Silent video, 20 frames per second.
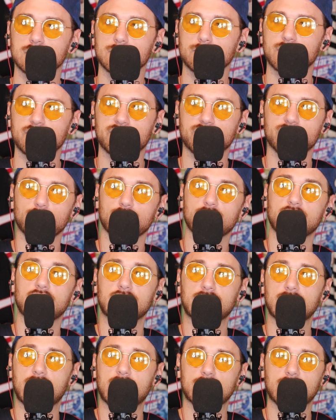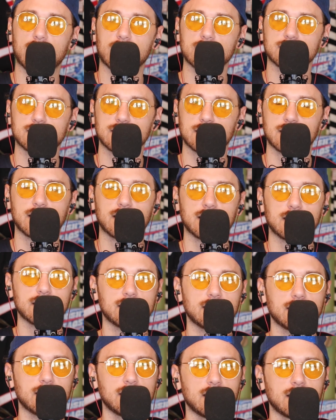before I got on today,
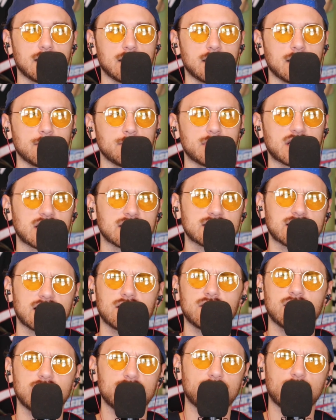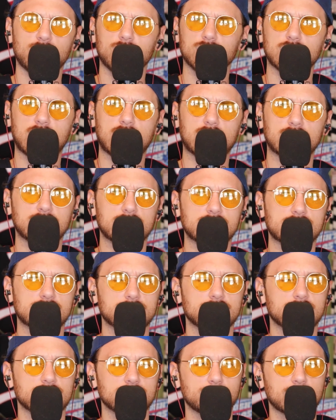because I don't have a whole lot of
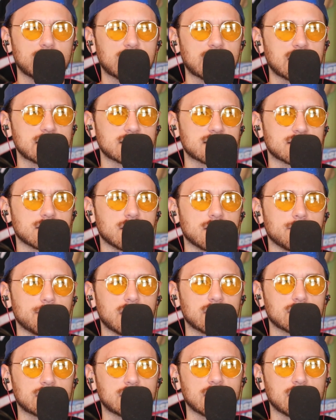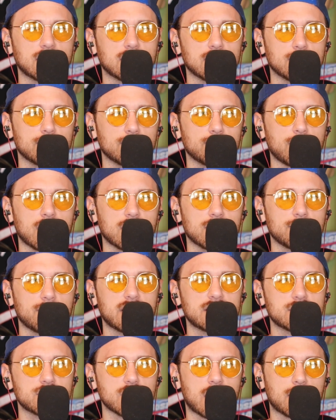listeners, but I got some out there, and part of my
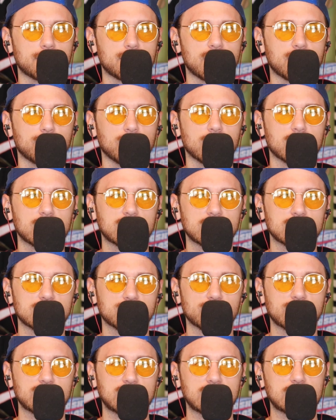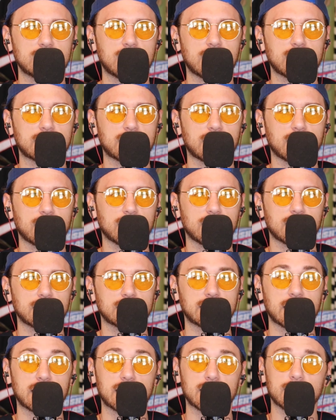job at work is really like
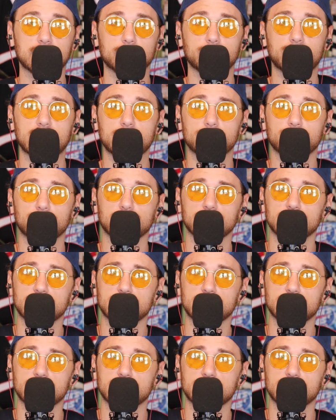getting people